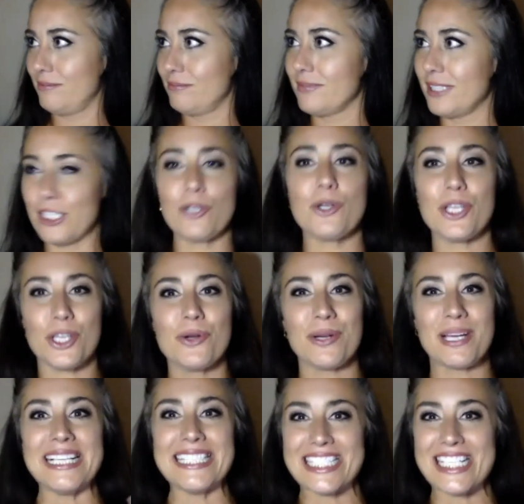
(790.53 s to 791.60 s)
you
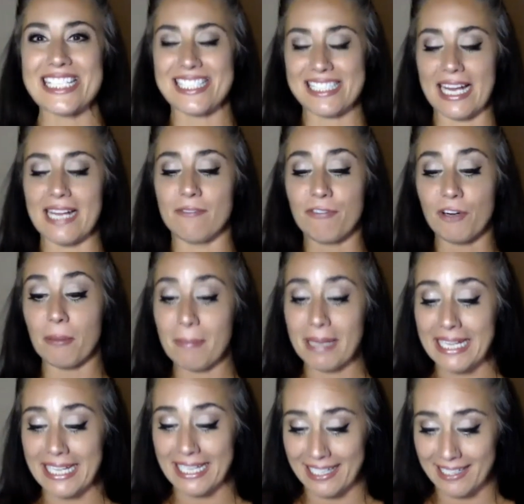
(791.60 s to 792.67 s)
can just, and for
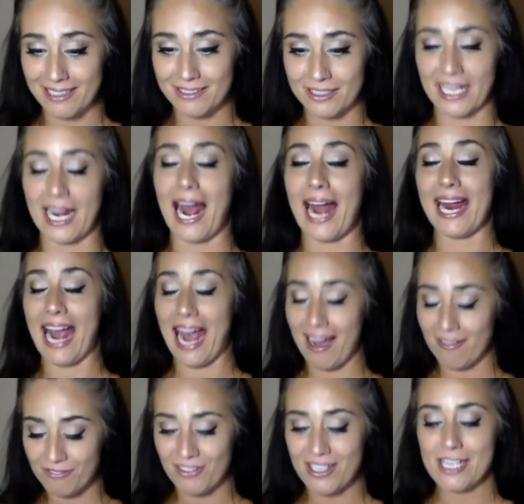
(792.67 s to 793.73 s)
me, that I
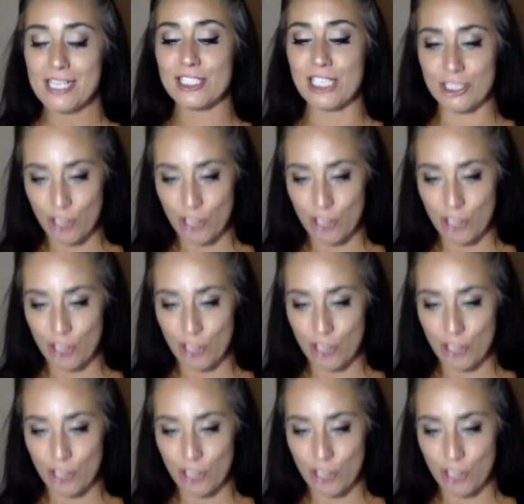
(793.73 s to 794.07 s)
have such